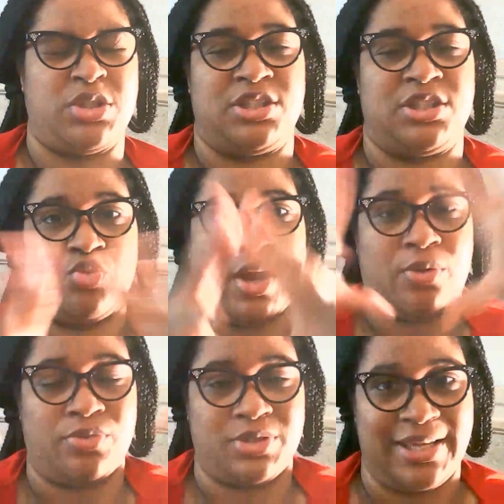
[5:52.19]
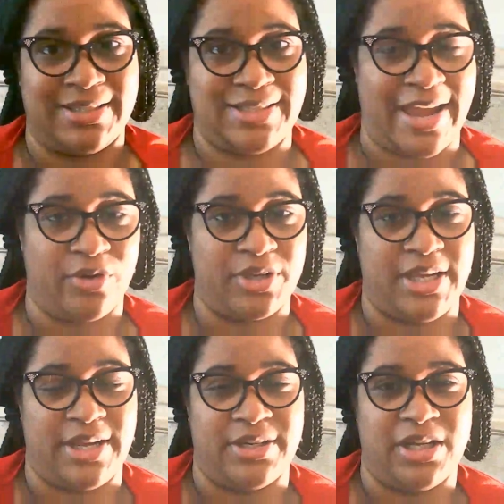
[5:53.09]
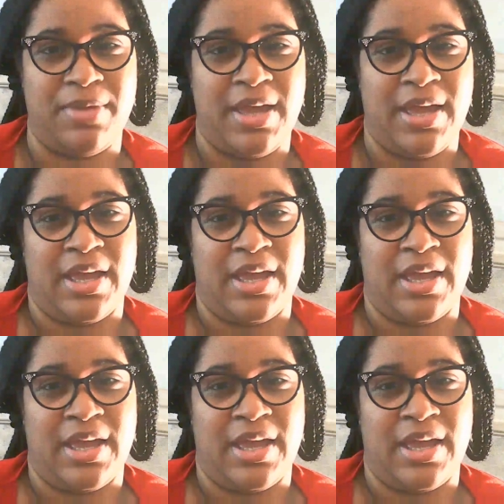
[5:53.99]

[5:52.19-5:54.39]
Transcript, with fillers: that surround the entire kingdom.